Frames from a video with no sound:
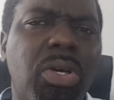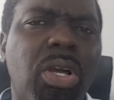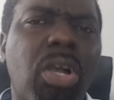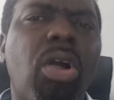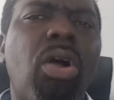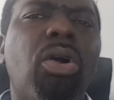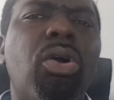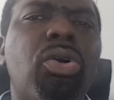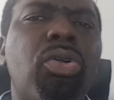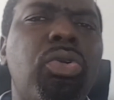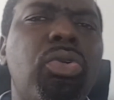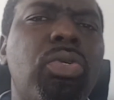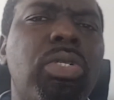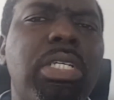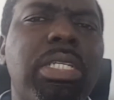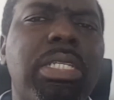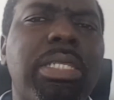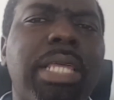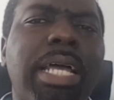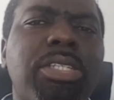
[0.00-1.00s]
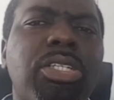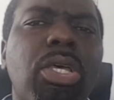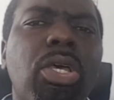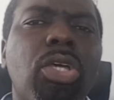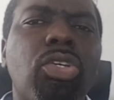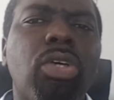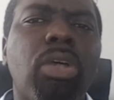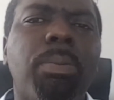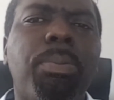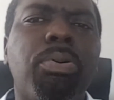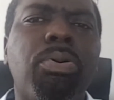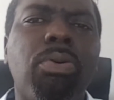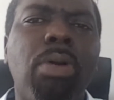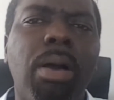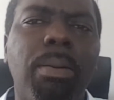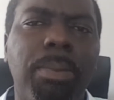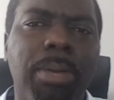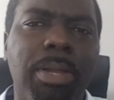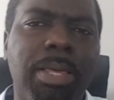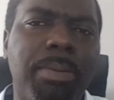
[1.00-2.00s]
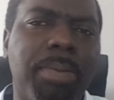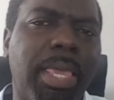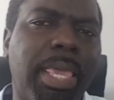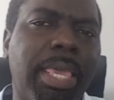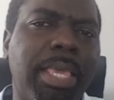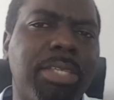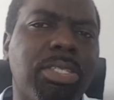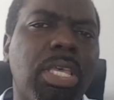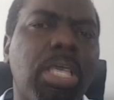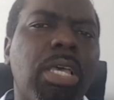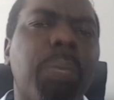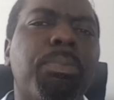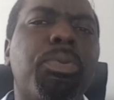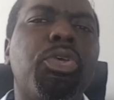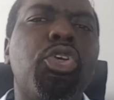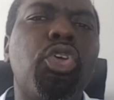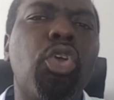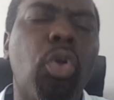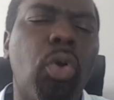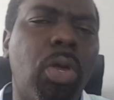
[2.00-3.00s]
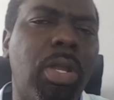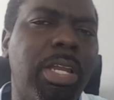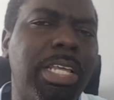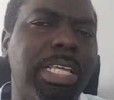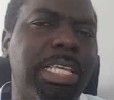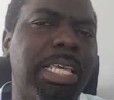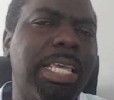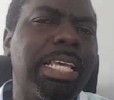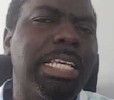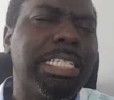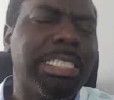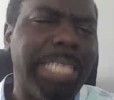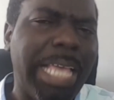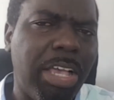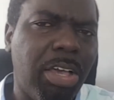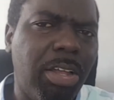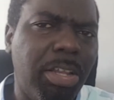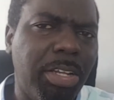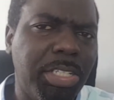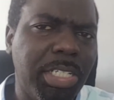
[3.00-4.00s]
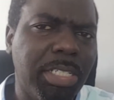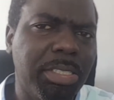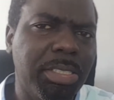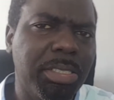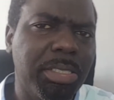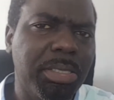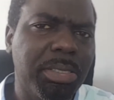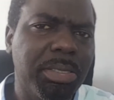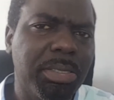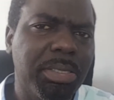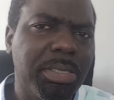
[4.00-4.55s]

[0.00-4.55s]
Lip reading: concluding that your problem is purely psychological